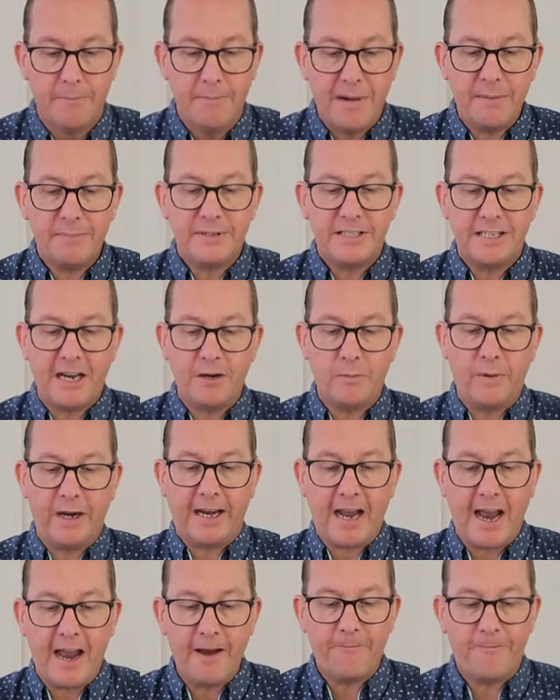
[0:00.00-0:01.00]
Mum said we
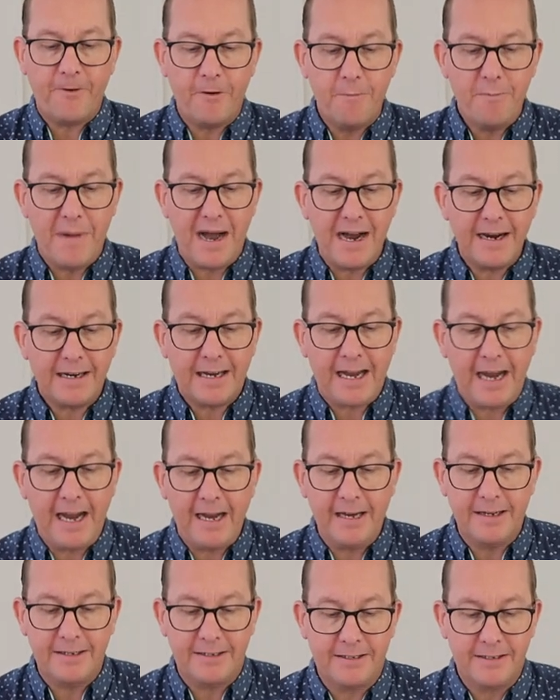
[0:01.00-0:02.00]
came from
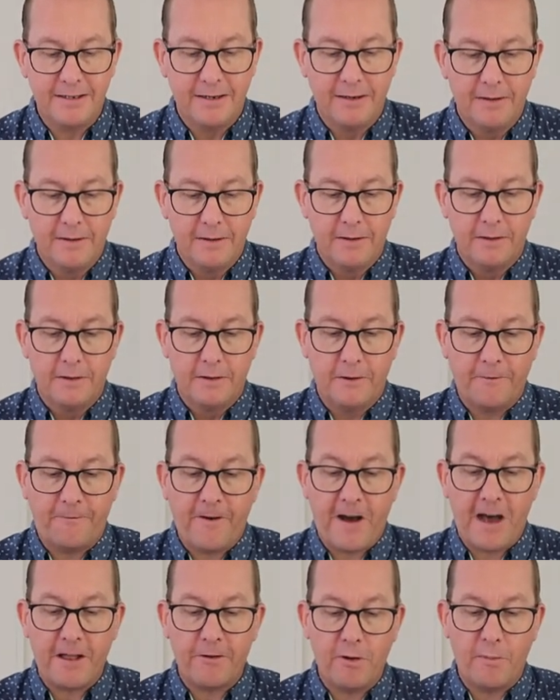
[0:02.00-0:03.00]
monkeys. The
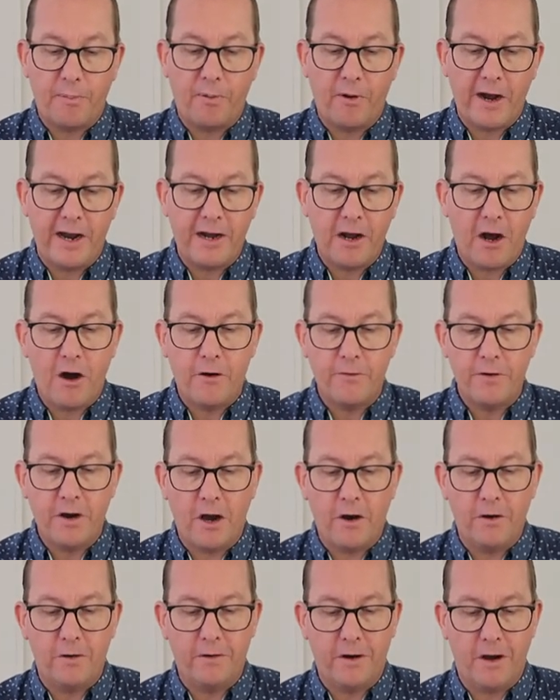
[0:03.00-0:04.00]
father replied, Oh,
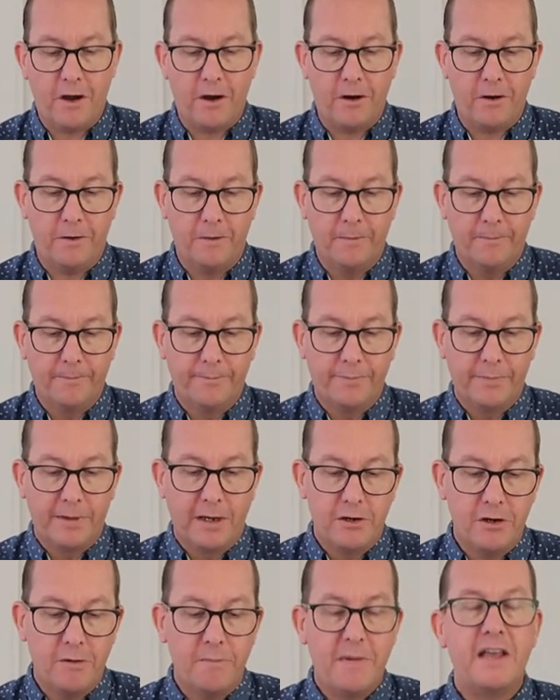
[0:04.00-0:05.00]
no, no.
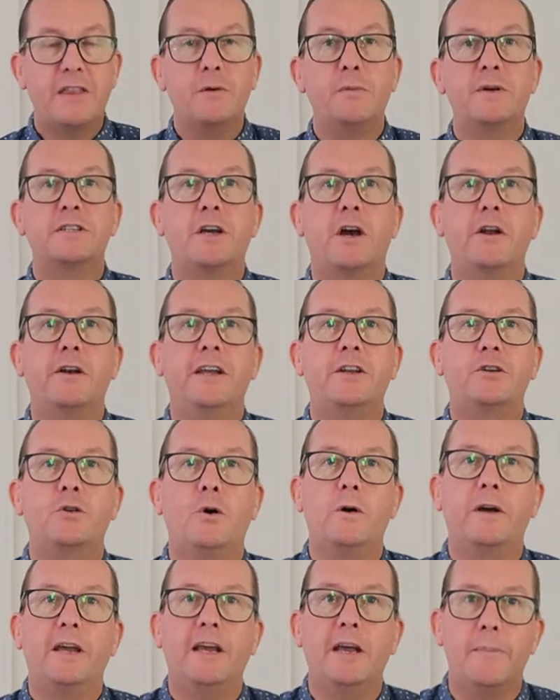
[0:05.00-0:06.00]
Your mother was only
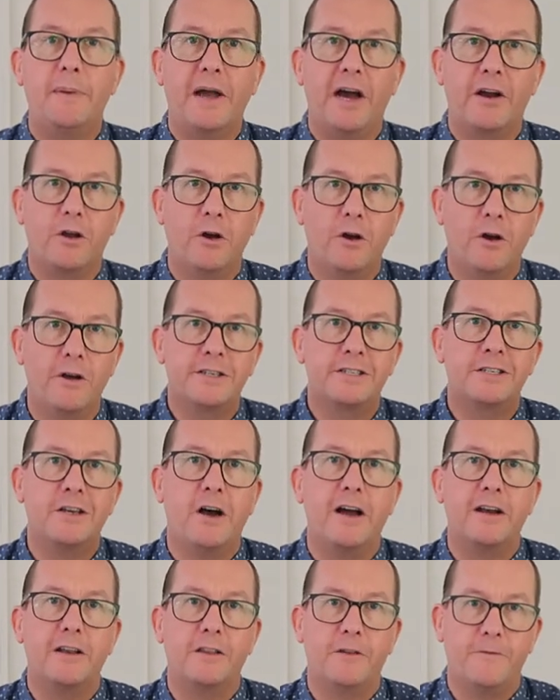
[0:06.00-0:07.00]
talking about her
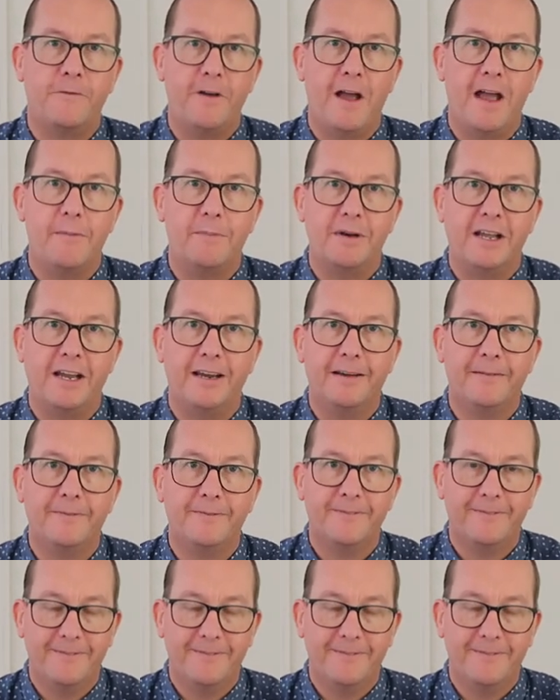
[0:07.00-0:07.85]
side of the family.